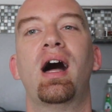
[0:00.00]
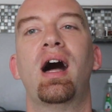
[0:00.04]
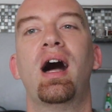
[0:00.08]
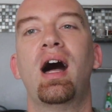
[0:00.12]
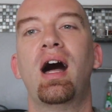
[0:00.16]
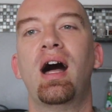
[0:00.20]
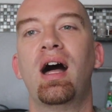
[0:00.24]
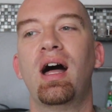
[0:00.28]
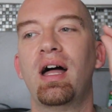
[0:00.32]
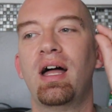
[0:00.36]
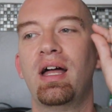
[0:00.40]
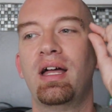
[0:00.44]

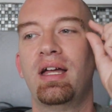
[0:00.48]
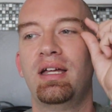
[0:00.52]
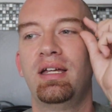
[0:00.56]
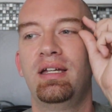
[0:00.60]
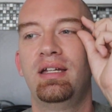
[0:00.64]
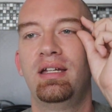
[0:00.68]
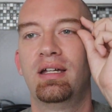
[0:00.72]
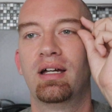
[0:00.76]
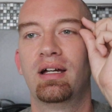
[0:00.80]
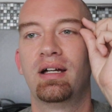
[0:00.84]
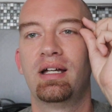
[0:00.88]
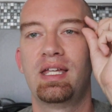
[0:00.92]

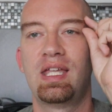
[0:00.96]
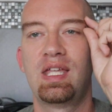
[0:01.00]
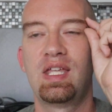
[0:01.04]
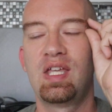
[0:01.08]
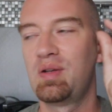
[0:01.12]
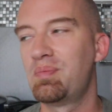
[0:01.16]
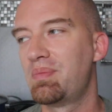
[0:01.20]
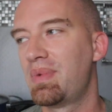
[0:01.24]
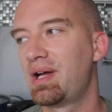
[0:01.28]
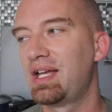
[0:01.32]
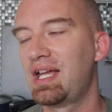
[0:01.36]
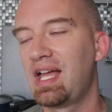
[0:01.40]
I
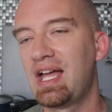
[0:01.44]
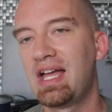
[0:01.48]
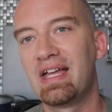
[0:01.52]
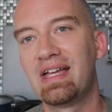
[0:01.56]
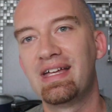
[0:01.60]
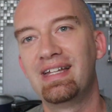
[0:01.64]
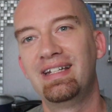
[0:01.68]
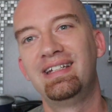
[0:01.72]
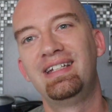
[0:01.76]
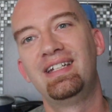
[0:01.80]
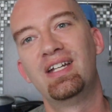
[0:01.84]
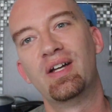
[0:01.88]
hit my
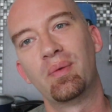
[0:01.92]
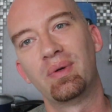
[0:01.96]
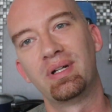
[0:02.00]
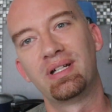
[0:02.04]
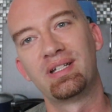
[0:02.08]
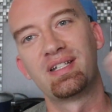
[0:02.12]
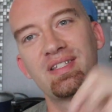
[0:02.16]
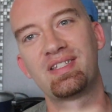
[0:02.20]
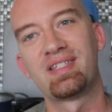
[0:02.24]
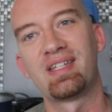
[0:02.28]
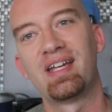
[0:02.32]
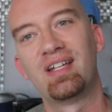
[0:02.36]
head going
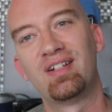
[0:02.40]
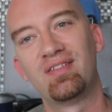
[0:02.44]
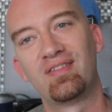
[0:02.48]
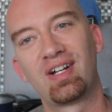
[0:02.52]
inside